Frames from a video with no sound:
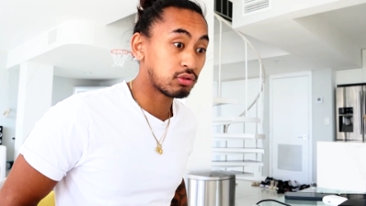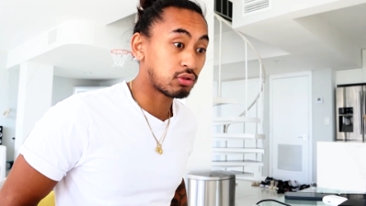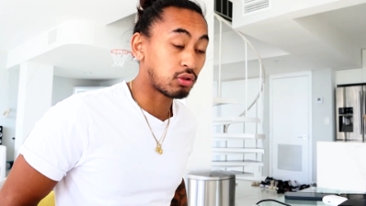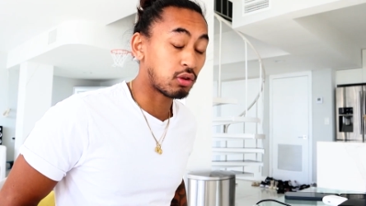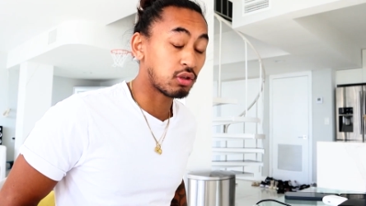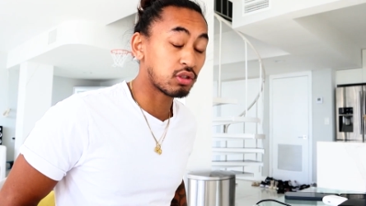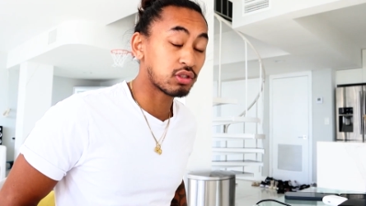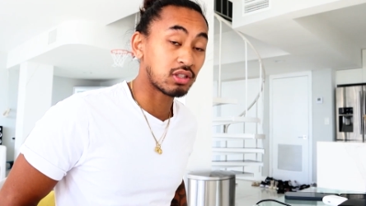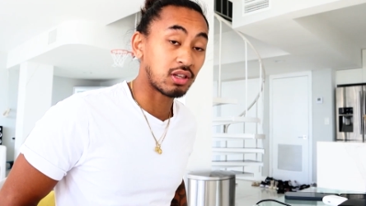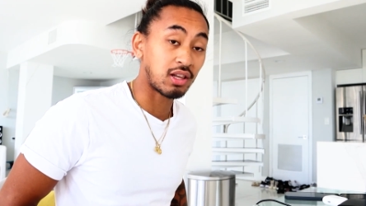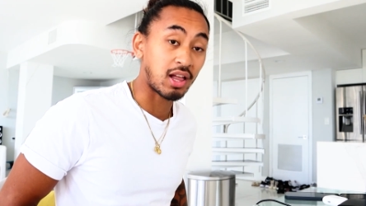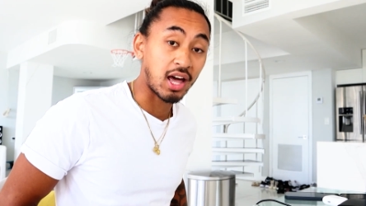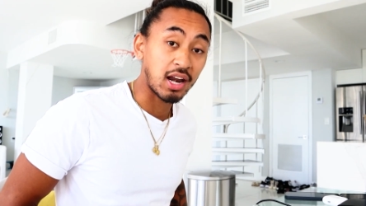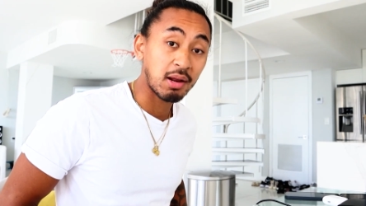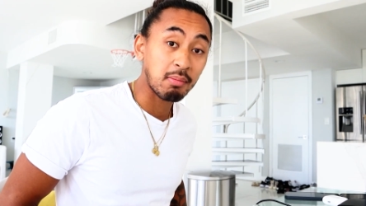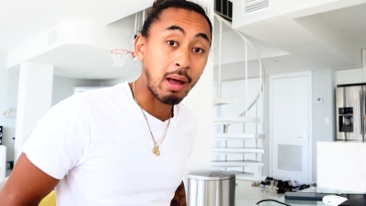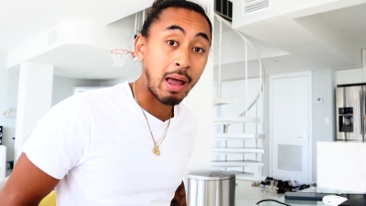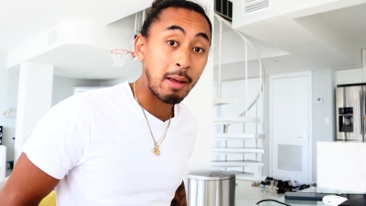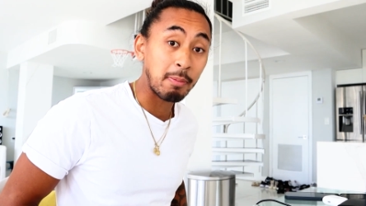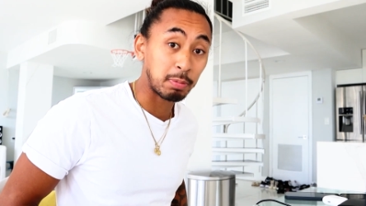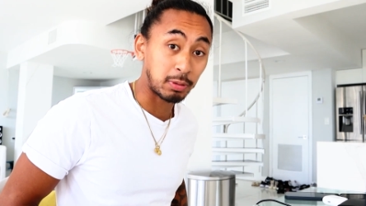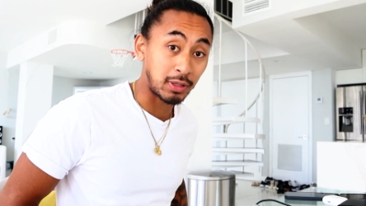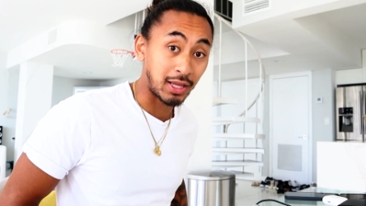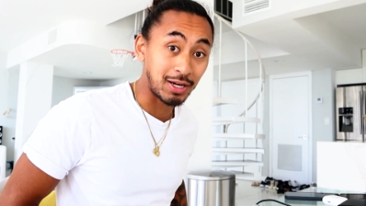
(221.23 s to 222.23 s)
So there's a lot on
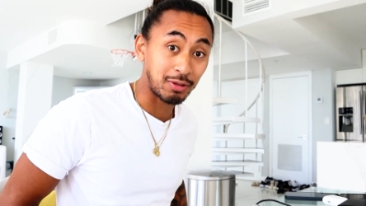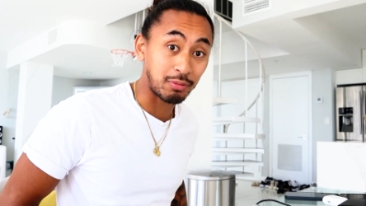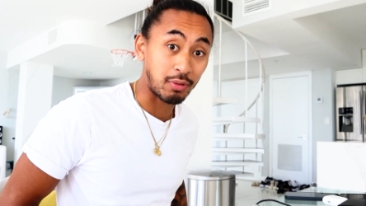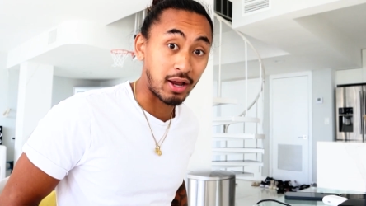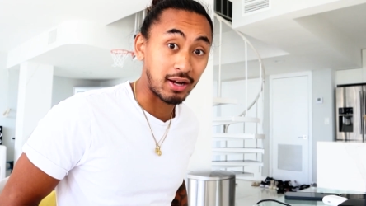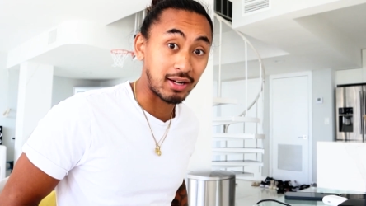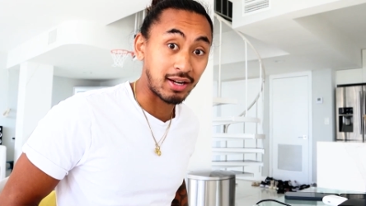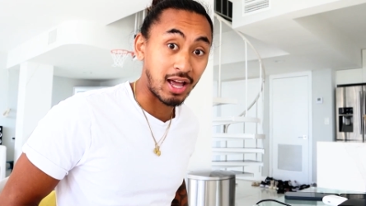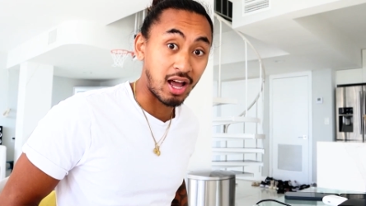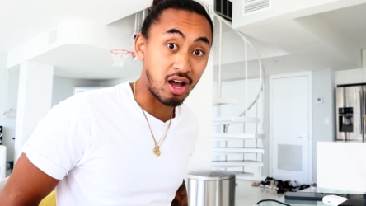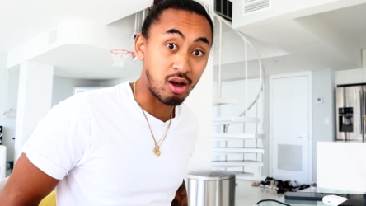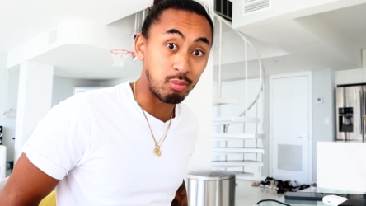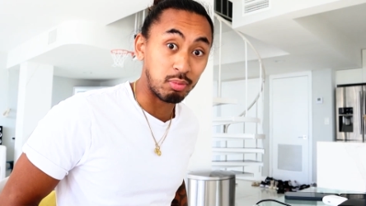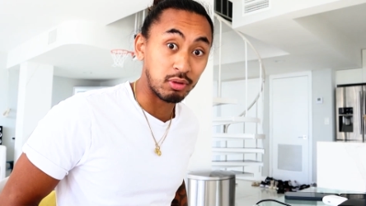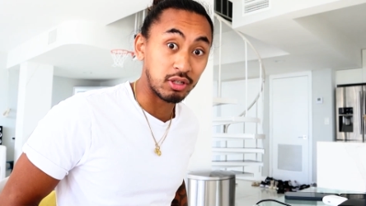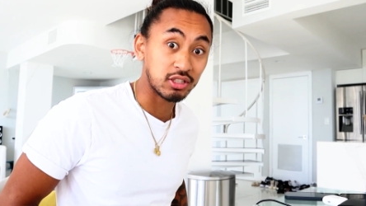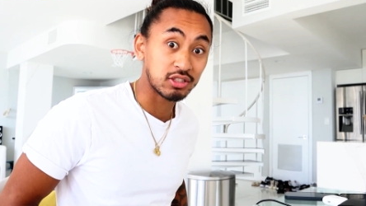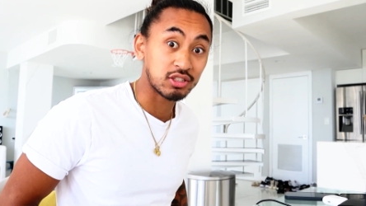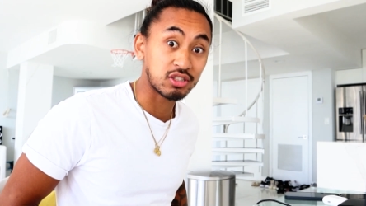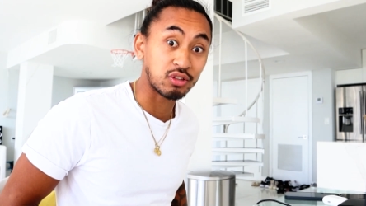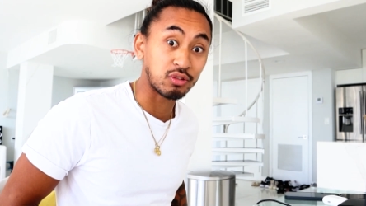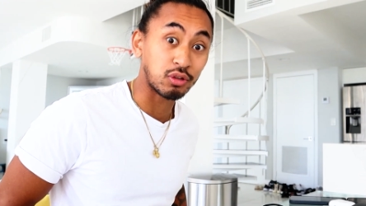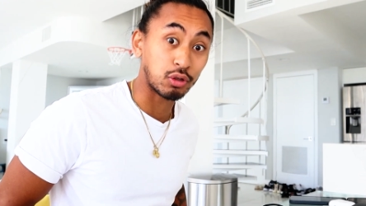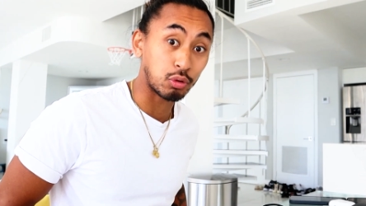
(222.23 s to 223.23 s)
my plate right now, but
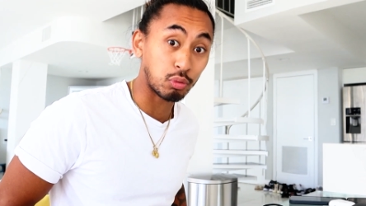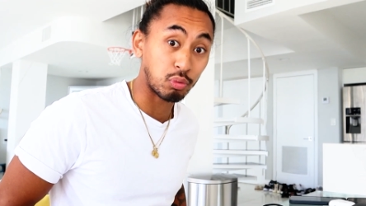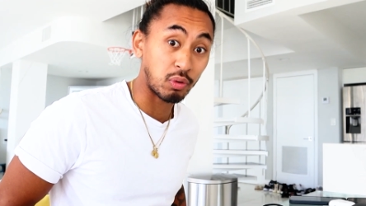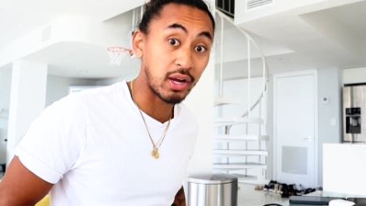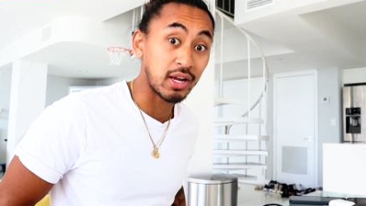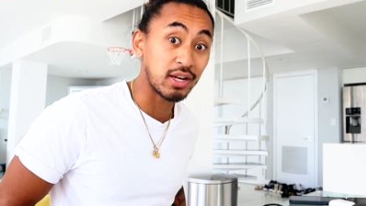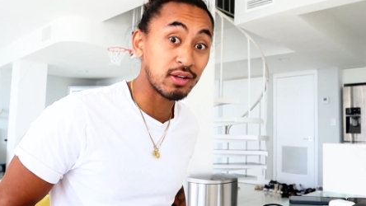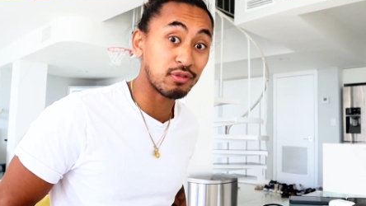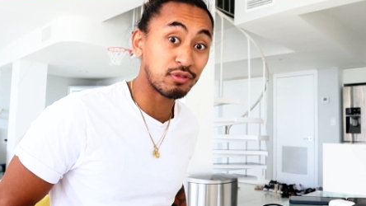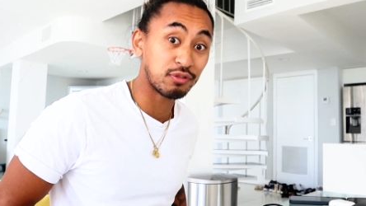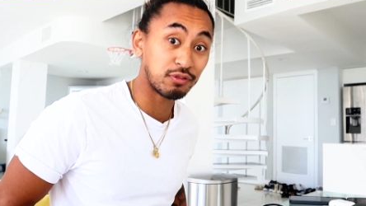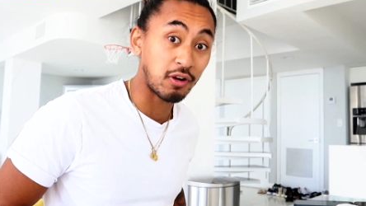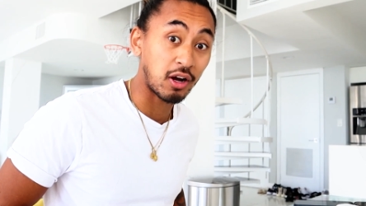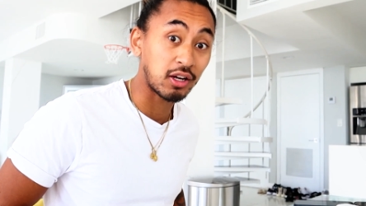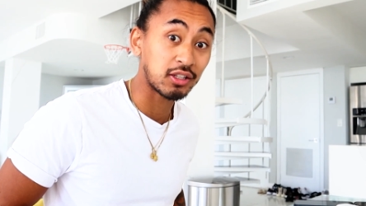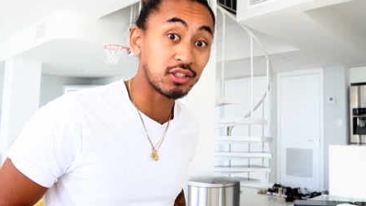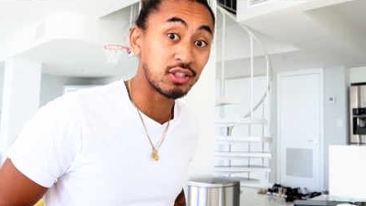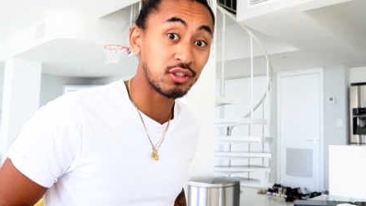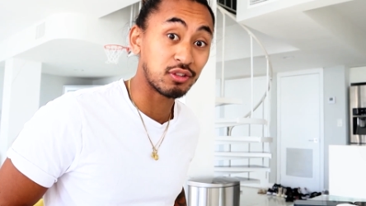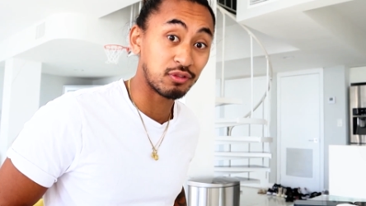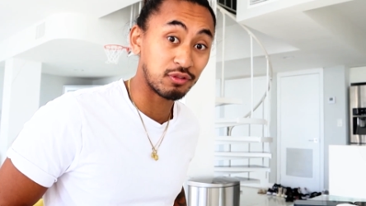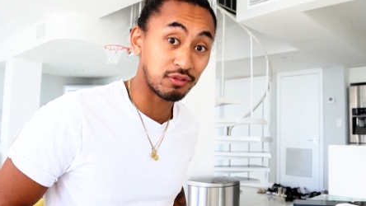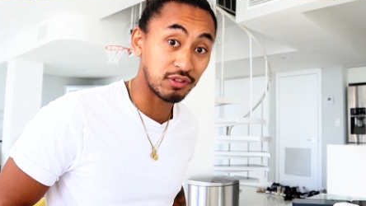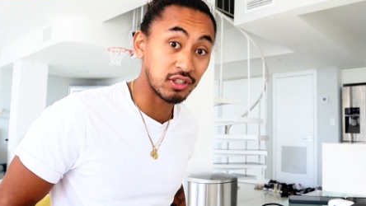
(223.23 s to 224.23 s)
it's a great
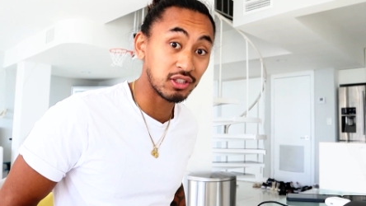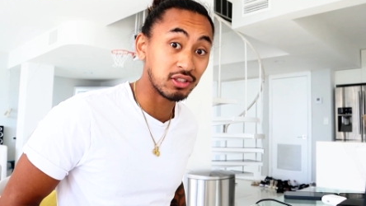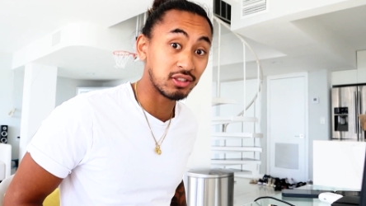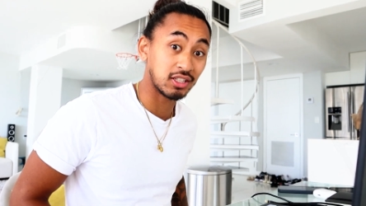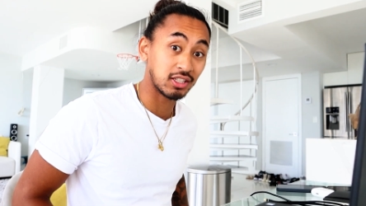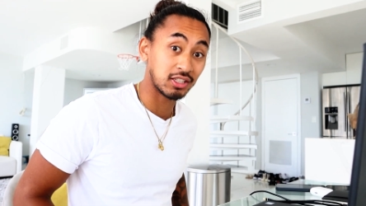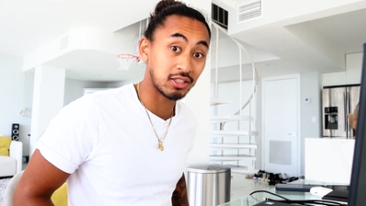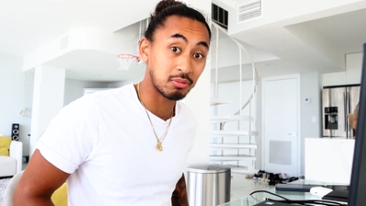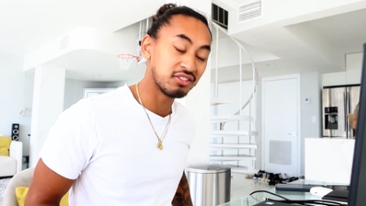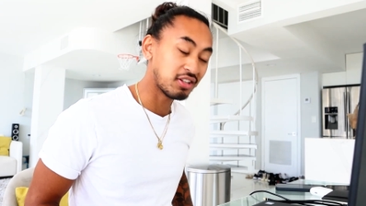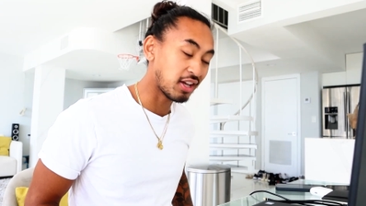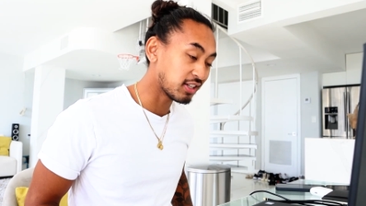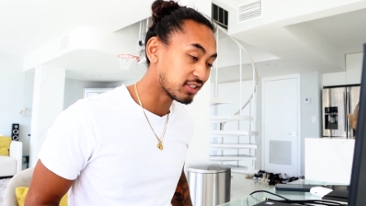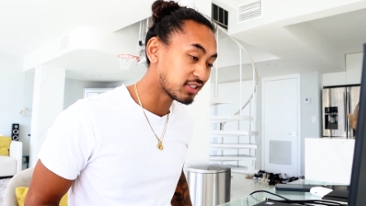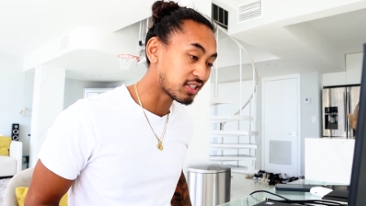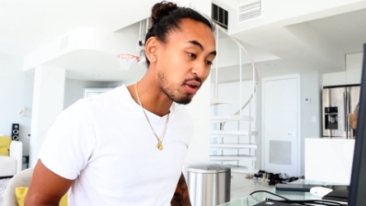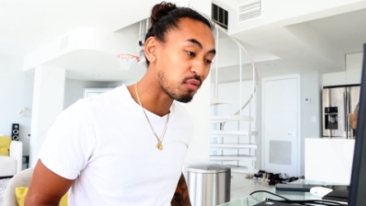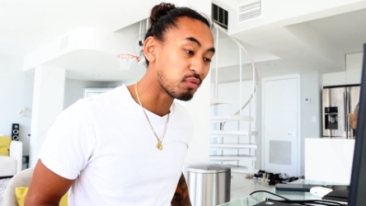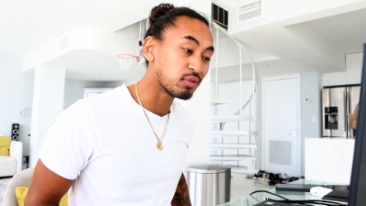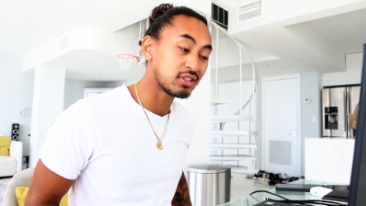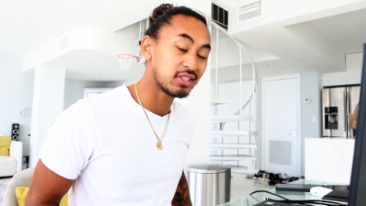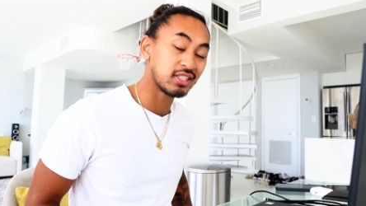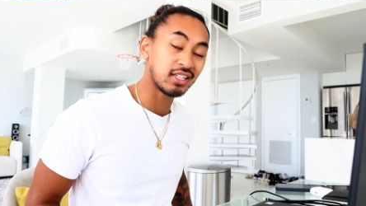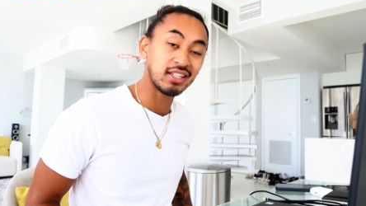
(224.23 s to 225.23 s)
fucking feeling. Day
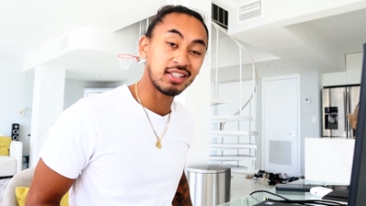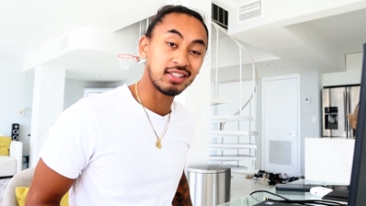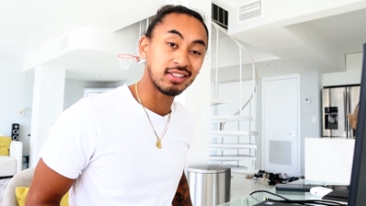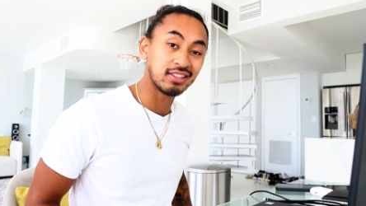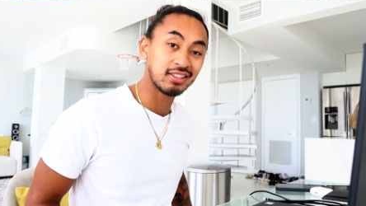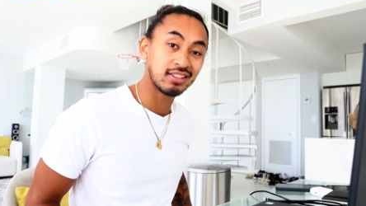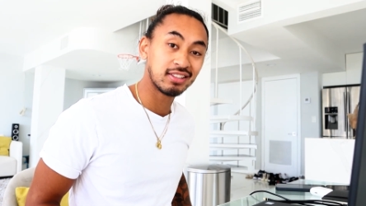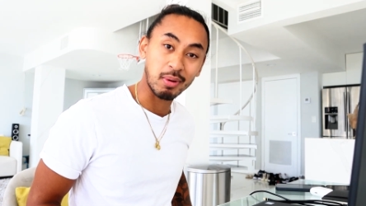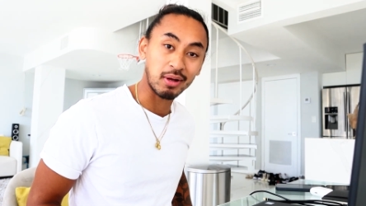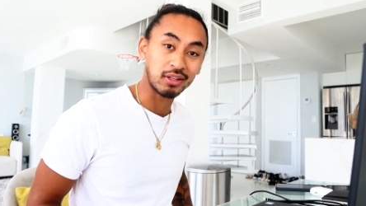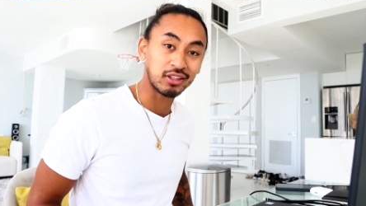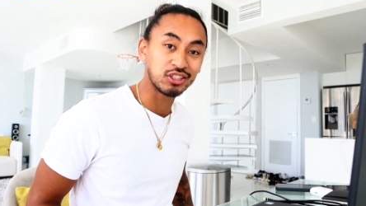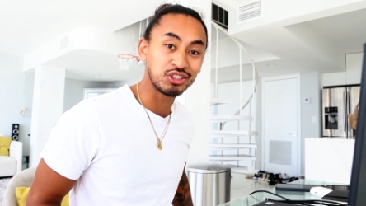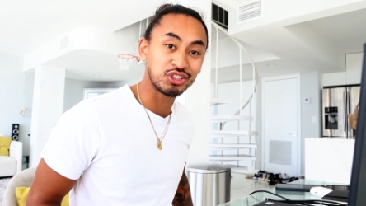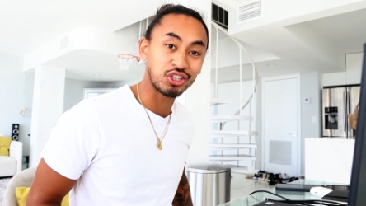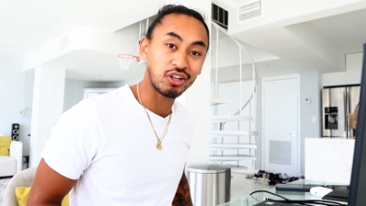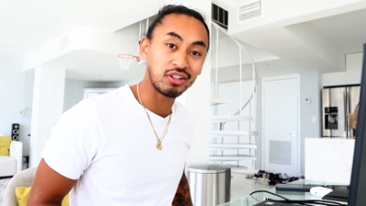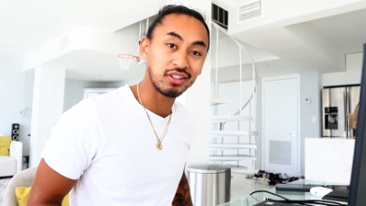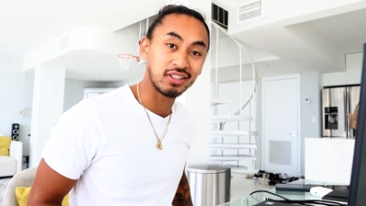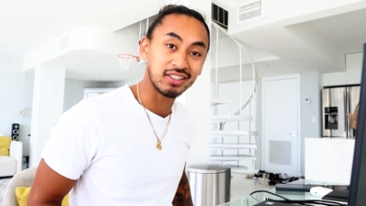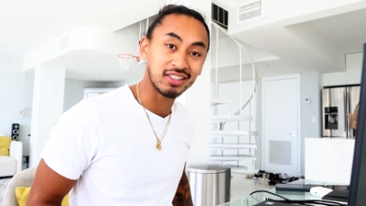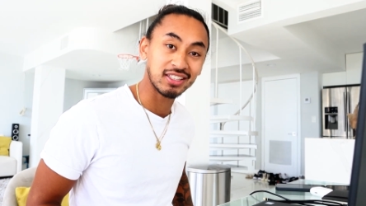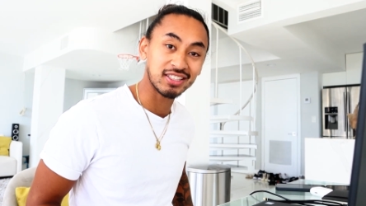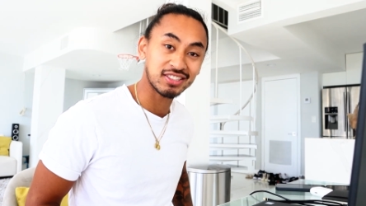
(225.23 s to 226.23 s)
17, it's about the
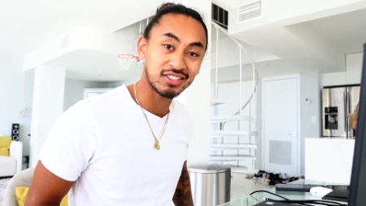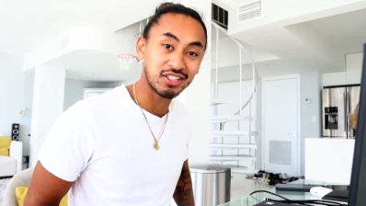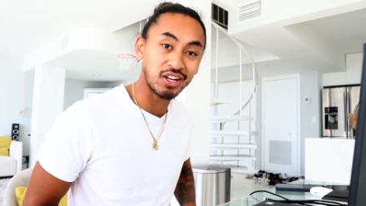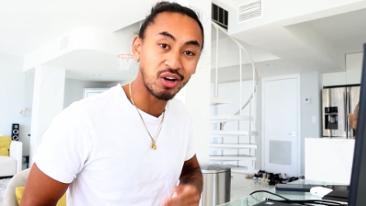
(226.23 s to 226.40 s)
journey, let's